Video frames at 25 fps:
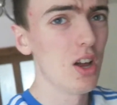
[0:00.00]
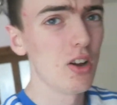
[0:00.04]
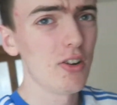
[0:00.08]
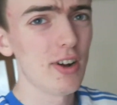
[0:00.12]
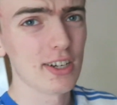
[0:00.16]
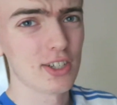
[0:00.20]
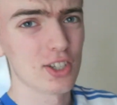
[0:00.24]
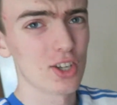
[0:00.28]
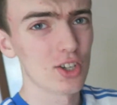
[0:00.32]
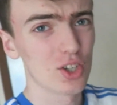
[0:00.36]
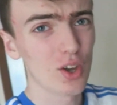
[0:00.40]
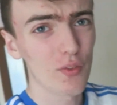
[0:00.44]

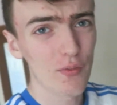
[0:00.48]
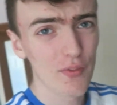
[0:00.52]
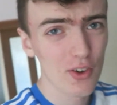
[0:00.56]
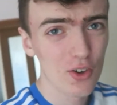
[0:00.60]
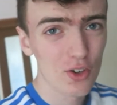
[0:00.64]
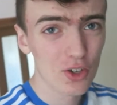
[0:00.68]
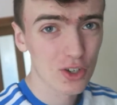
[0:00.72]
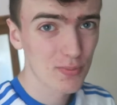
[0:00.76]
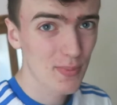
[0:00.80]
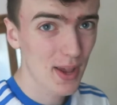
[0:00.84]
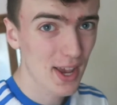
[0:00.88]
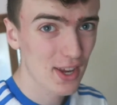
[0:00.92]
Alright, so something
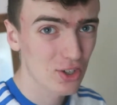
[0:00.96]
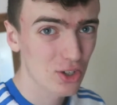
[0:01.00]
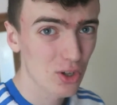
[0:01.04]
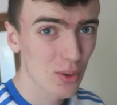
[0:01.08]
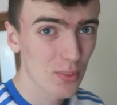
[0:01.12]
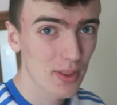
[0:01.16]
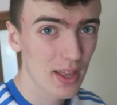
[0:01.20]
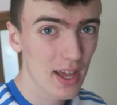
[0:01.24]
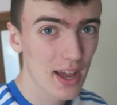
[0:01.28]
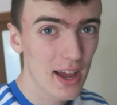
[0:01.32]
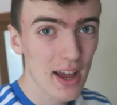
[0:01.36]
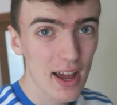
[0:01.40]
just messed
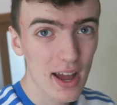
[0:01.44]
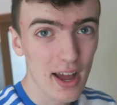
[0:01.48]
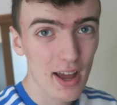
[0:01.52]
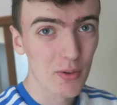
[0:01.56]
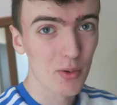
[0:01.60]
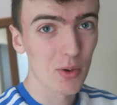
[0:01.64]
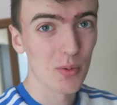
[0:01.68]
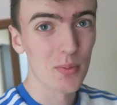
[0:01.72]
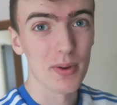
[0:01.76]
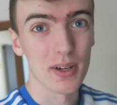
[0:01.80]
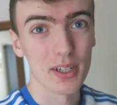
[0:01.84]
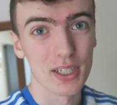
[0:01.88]
up there
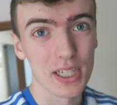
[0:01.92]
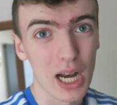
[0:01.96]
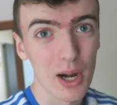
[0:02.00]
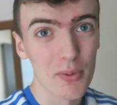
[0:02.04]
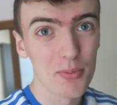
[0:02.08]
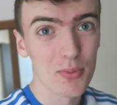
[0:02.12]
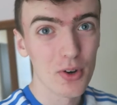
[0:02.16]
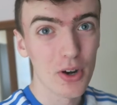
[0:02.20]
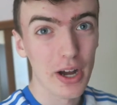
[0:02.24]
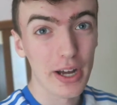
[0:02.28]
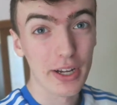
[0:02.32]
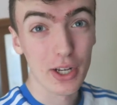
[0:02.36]
with my
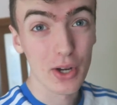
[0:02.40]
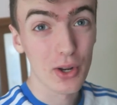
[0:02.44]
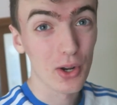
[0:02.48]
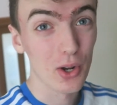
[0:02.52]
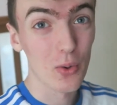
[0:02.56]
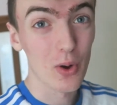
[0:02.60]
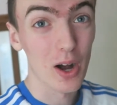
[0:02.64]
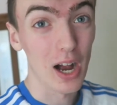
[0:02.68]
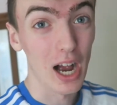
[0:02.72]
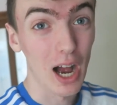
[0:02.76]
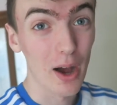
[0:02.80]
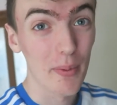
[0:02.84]
camera. I don't
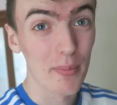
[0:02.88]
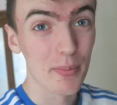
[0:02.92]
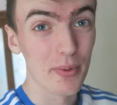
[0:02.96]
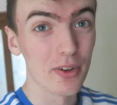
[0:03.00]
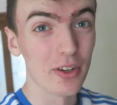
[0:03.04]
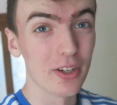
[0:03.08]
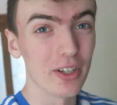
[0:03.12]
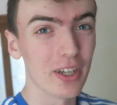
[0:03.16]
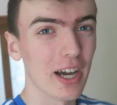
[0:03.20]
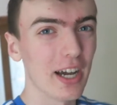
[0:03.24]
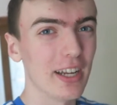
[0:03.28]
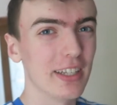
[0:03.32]
know what
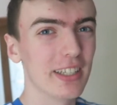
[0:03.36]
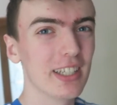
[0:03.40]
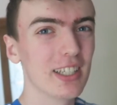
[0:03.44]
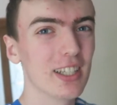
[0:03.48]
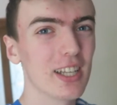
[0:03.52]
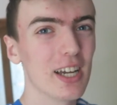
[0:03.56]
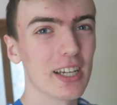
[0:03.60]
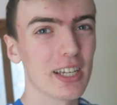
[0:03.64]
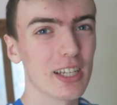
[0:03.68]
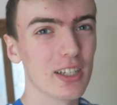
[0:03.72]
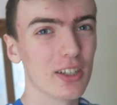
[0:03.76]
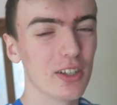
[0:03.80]
happened. I did
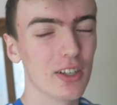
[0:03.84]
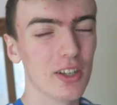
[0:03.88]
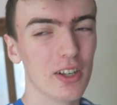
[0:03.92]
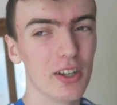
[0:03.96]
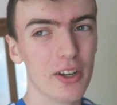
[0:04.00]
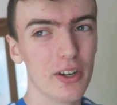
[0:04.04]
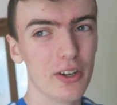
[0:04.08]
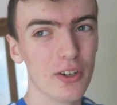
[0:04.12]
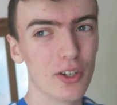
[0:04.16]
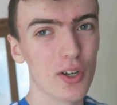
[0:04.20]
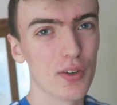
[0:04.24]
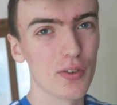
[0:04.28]
like
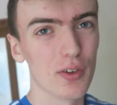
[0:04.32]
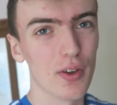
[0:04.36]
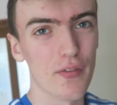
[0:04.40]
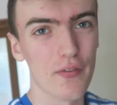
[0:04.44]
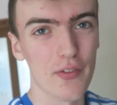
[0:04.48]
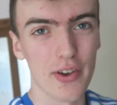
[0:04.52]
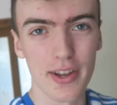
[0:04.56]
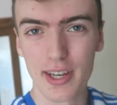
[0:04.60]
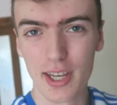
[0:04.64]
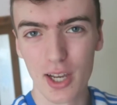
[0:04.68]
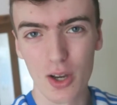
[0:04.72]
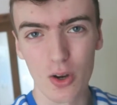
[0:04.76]
another
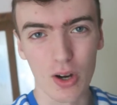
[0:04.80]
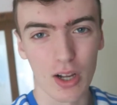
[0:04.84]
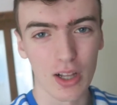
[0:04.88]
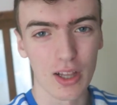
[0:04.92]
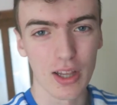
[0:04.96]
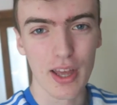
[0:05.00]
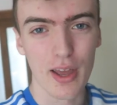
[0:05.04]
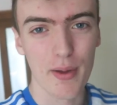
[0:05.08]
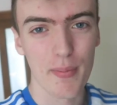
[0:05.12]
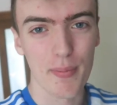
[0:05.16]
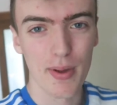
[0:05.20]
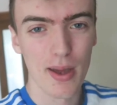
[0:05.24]
video
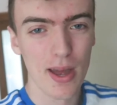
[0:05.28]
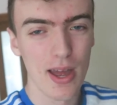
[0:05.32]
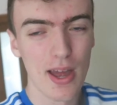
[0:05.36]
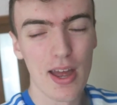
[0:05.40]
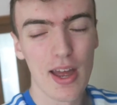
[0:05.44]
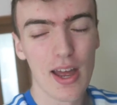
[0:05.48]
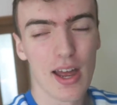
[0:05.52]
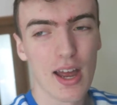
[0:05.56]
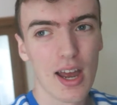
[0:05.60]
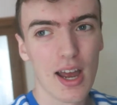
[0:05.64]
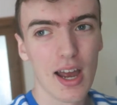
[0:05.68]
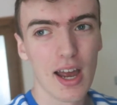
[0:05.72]
clip
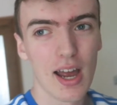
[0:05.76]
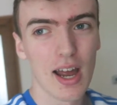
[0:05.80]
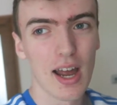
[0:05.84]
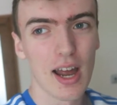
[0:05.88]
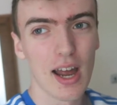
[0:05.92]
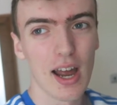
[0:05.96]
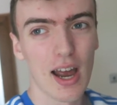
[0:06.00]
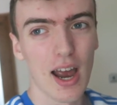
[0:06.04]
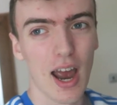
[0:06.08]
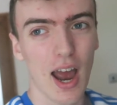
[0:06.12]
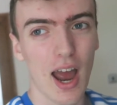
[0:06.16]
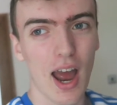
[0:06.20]

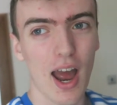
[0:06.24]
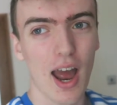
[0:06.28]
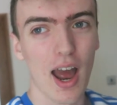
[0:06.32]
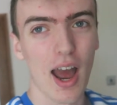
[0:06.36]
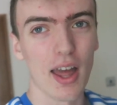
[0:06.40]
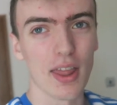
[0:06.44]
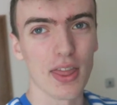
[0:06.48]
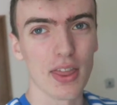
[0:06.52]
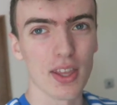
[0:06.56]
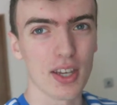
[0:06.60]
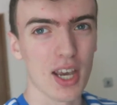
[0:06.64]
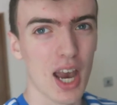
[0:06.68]

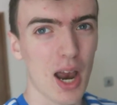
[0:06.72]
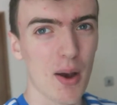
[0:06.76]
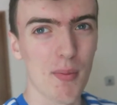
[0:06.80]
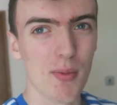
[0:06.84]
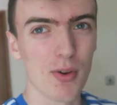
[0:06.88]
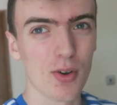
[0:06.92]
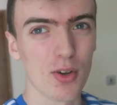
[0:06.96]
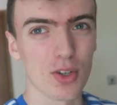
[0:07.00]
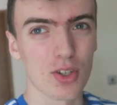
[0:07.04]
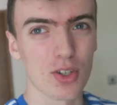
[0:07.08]
and the camera